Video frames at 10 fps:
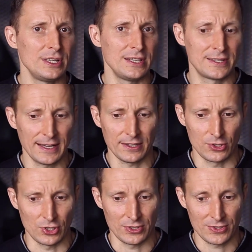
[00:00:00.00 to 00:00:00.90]

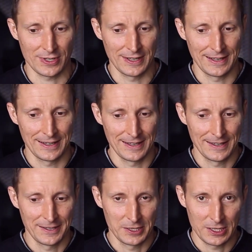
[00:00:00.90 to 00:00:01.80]
intelligence.
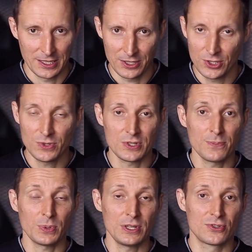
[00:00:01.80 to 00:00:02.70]
You
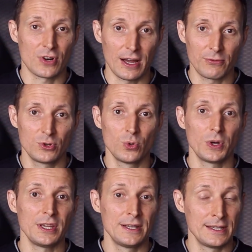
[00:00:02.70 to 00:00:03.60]
simply draft your
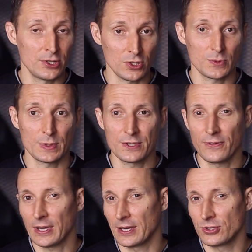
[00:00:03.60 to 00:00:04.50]
initial
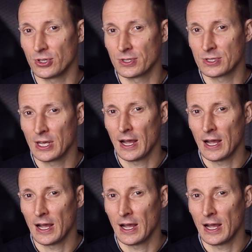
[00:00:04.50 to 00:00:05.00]
specifications,